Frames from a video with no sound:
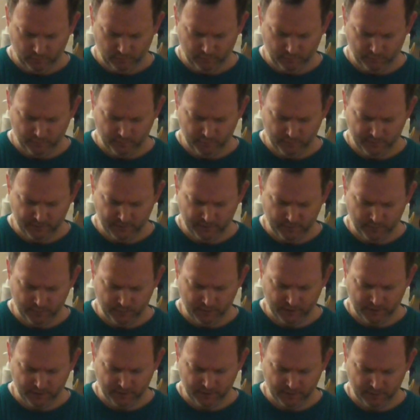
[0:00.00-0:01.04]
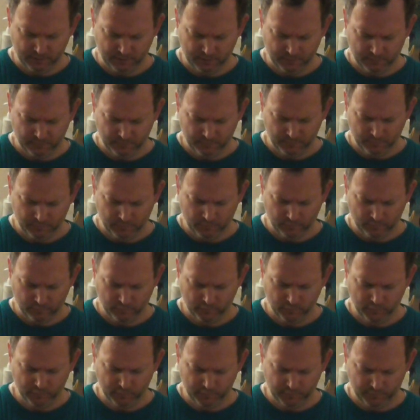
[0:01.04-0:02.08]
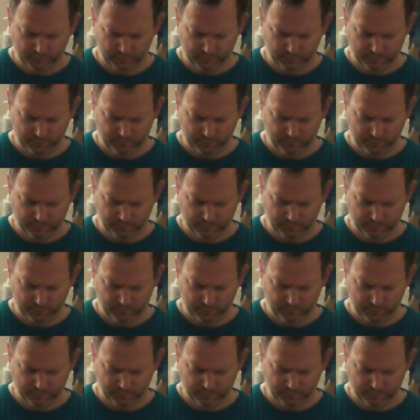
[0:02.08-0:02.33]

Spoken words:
Throat, stomach, and root.